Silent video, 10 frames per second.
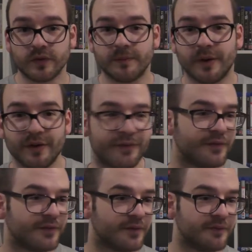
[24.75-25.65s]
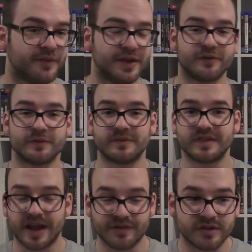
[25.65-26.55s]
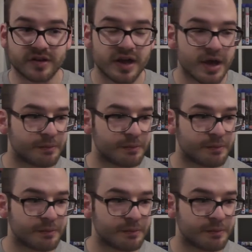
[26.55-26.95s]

both from things from Zavi,